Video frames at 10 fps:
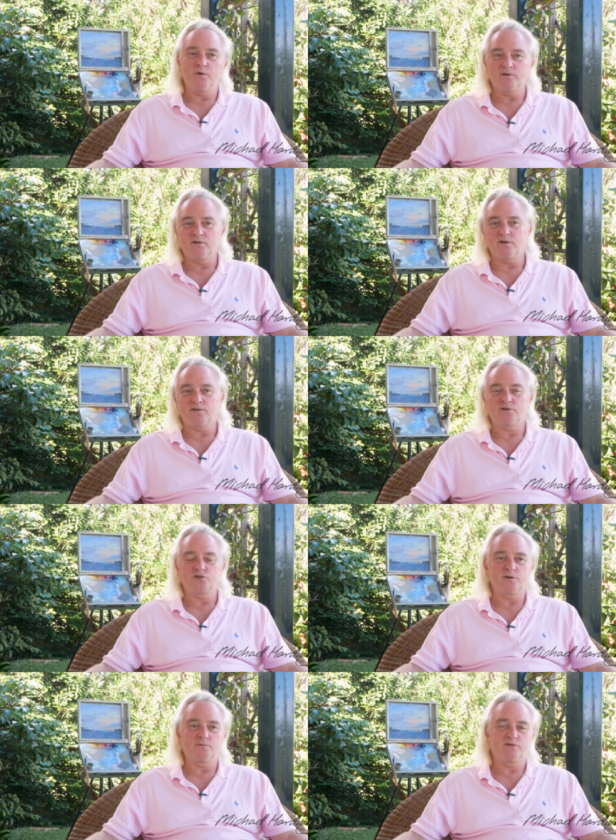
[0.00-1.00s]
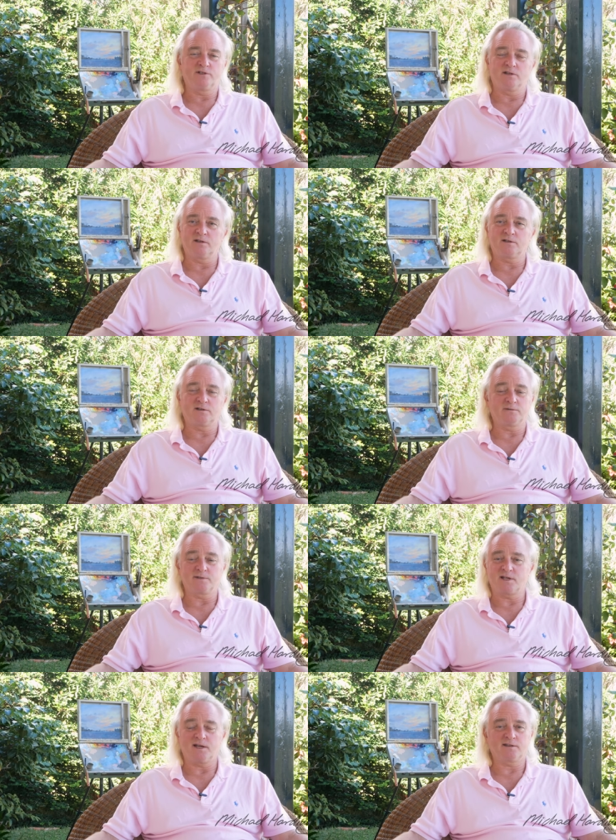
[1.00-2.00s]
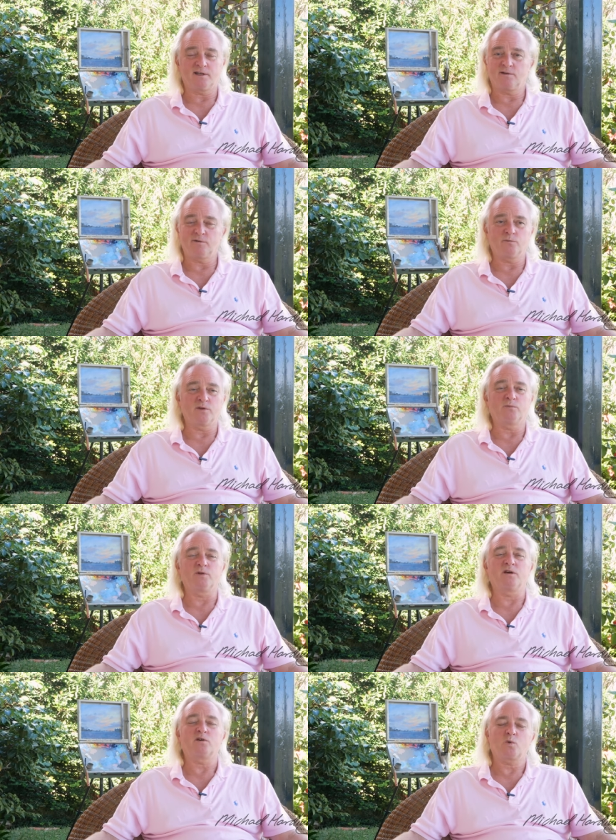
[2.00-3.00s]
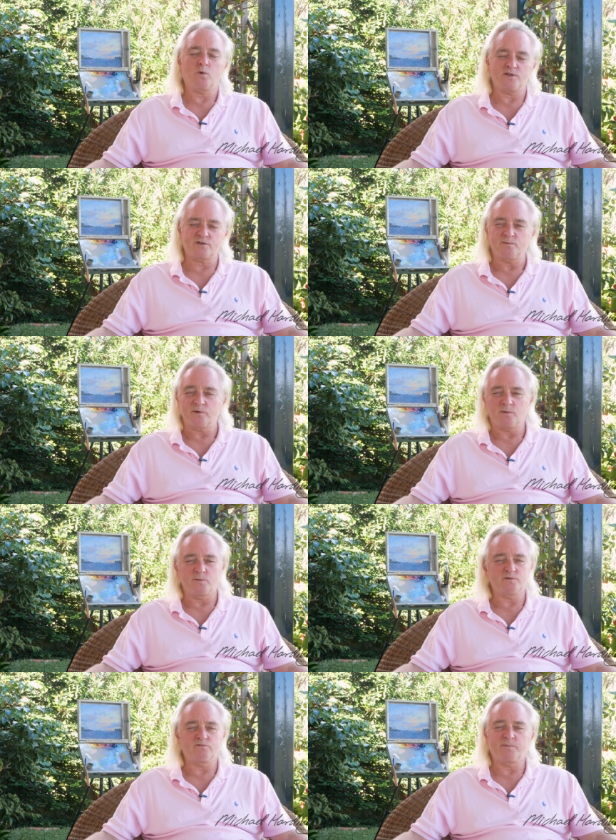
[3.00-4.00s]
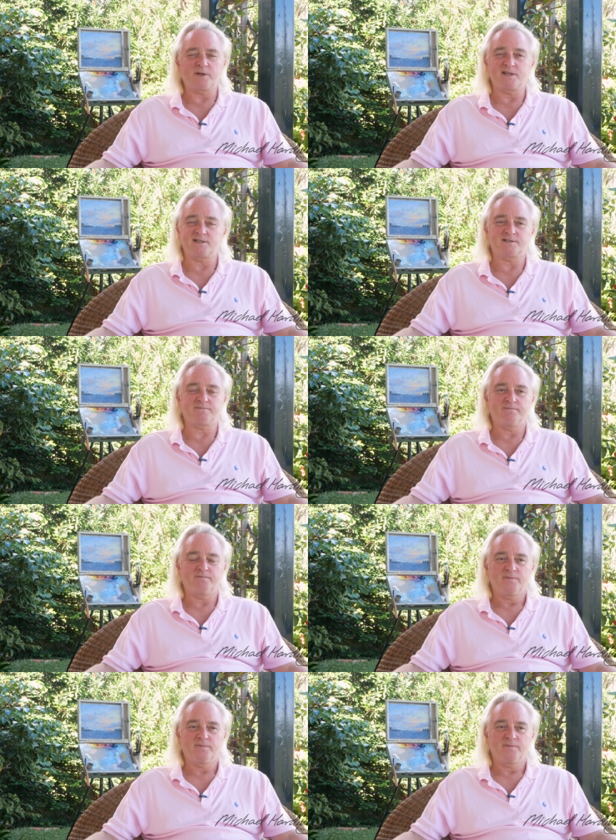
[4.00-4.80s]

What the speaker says: We do get the odd tube returned to us like that. And without question, we always replace.